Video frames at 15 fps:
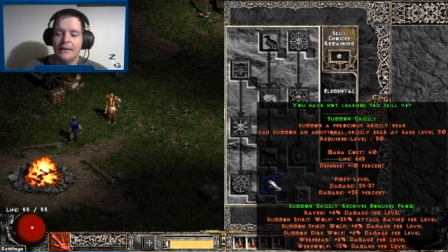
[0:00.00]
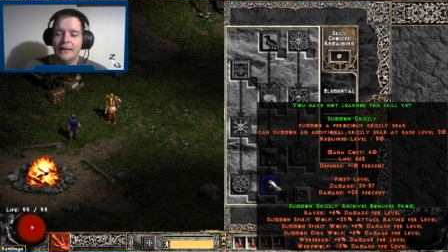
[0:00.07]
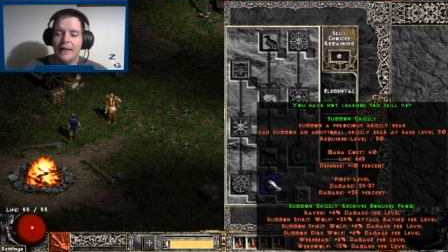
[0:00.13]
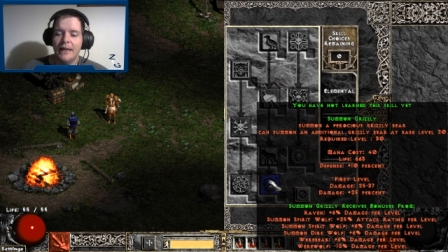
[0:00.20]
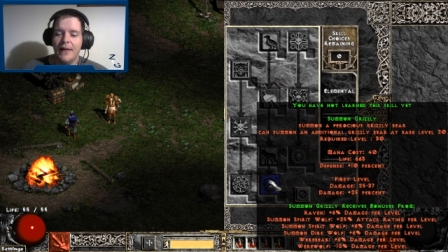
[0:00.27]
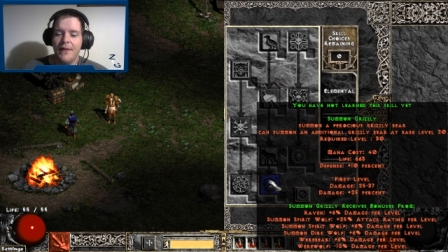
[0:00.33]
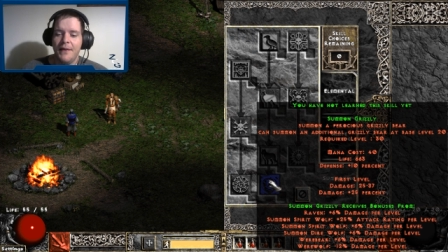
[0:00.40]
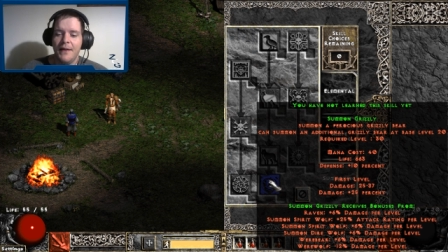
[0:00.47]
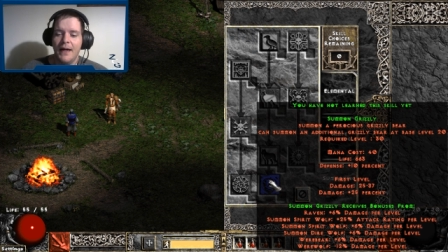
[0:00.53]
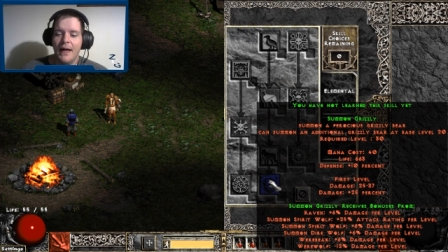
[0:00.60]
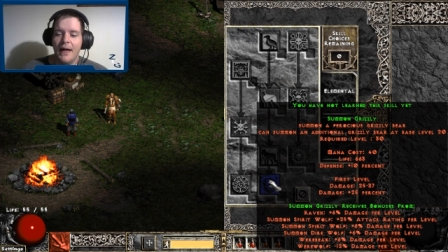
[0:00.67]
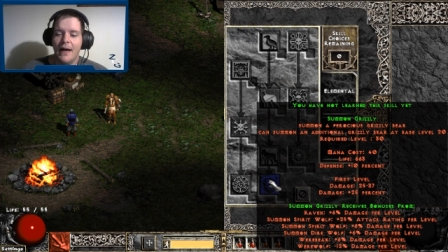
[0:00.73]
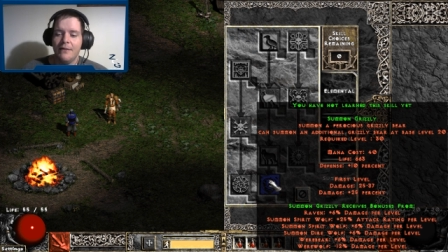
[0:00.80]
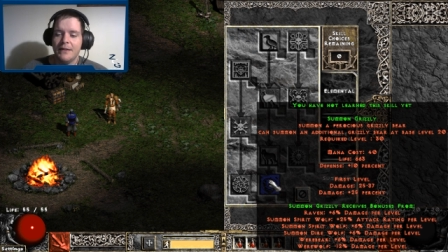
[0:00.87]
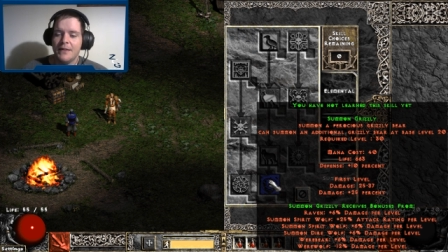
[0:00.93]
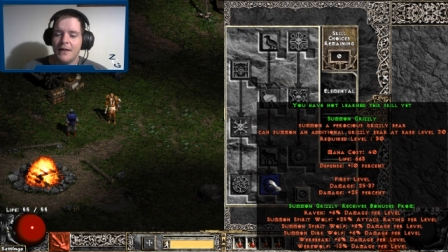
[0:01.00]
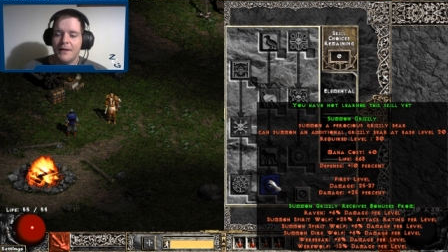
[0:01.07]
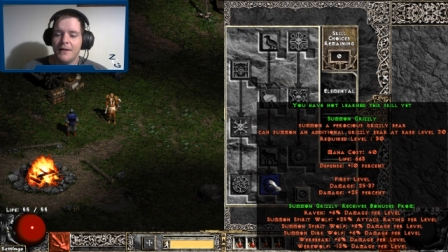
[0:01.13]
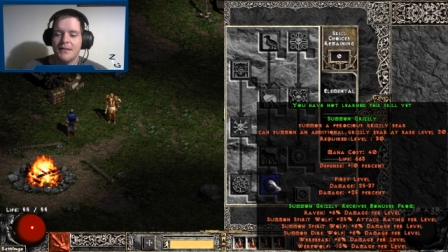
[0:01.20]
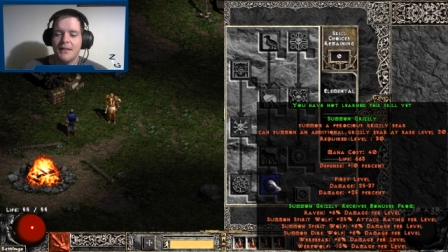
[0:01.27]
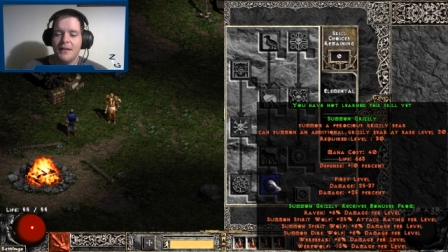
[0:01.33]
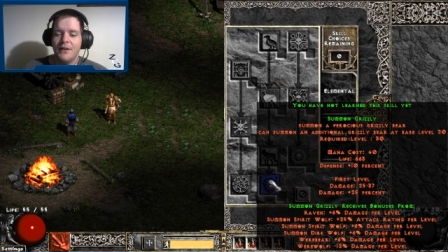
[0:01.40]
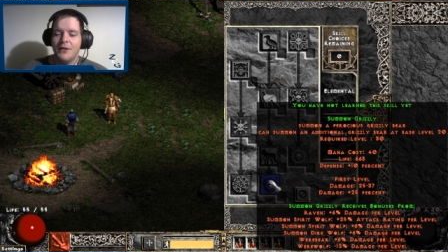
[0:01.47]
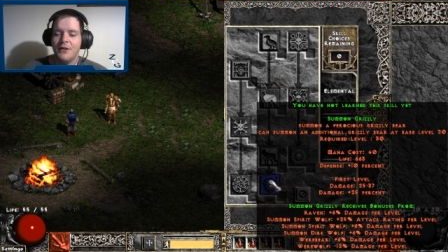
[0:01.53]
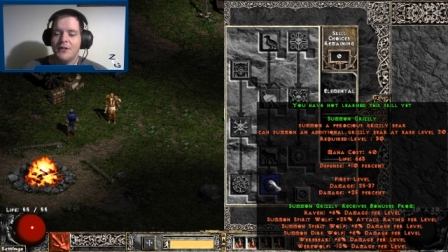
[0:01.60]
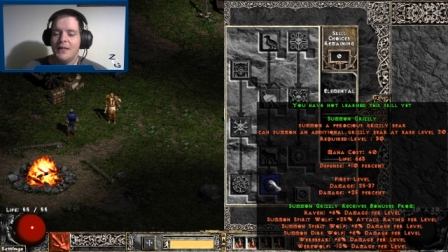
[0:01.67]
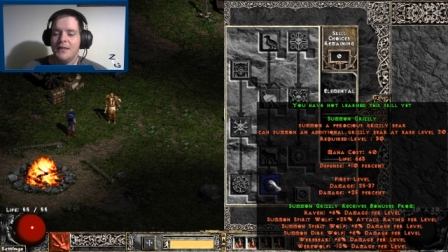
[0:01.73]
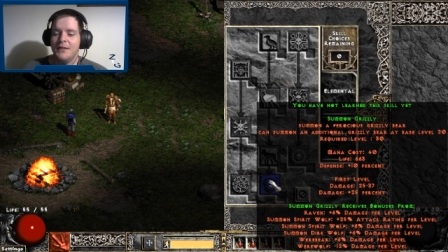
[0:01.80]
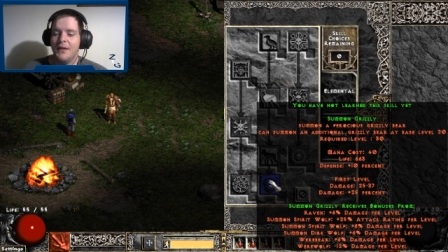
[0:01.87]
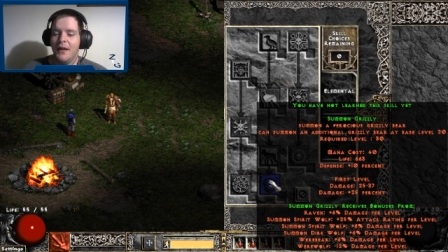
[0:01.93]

And then they have a ton of synergies.